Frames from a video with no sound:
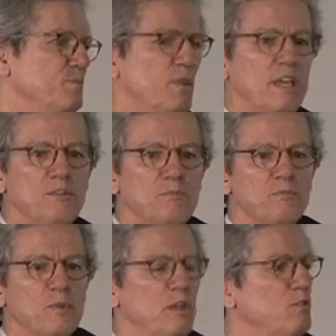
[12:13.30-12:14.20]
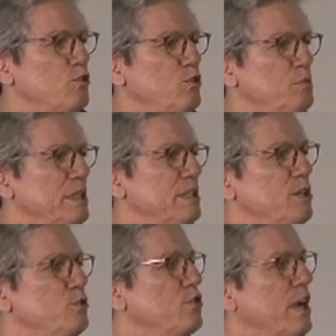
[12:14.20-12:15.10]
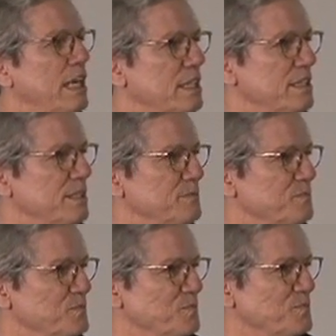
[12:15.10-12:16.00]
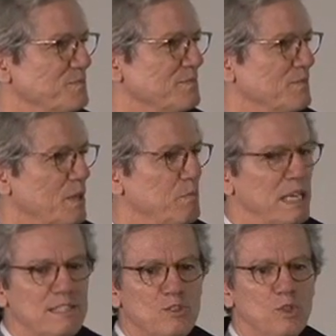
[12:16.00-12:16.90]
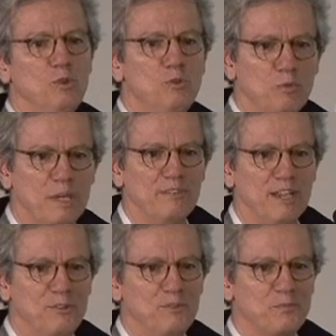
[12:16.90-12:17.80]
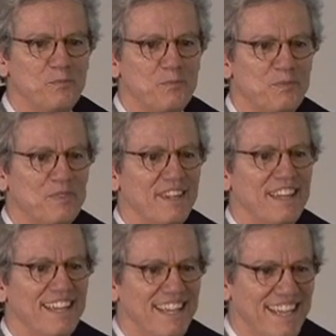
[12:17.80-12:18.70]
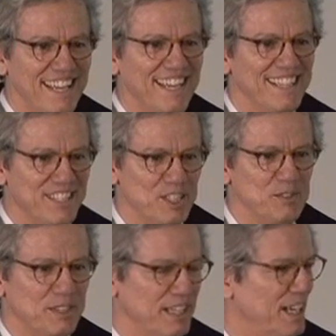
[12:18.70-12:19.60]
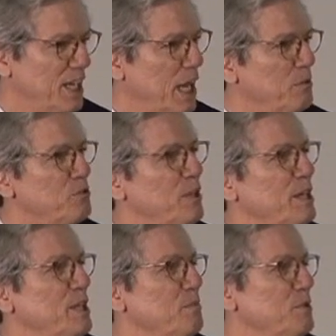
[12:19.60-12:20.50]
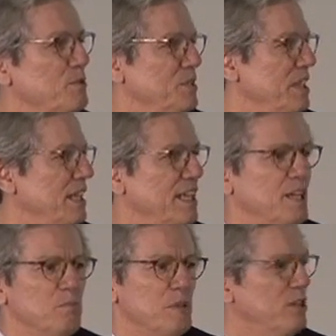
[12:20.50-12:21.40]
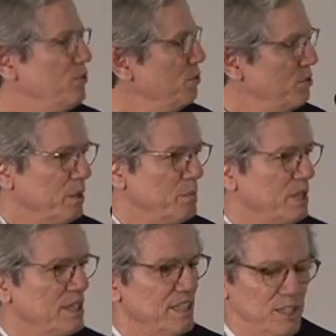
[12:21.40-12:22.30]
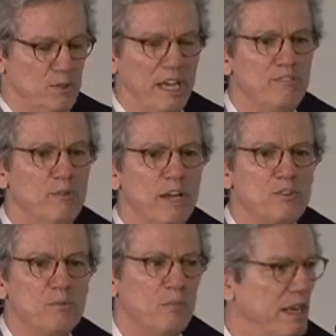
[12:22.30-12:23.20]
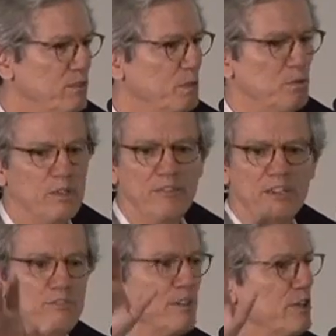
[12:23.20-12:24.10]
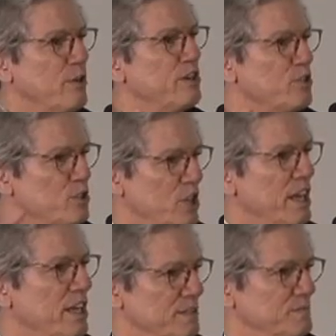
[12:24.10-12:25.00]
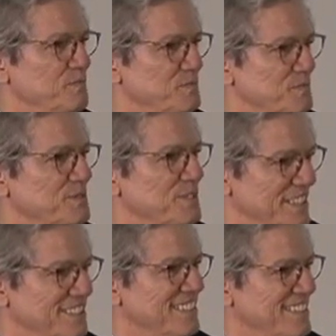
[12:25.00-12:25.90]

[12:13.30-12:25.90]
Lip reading: they assume a neutrality that makes us lose one of us. You know, I was telling them, look, please do something. You have a Russian president, but you have to have a Russian chair, right?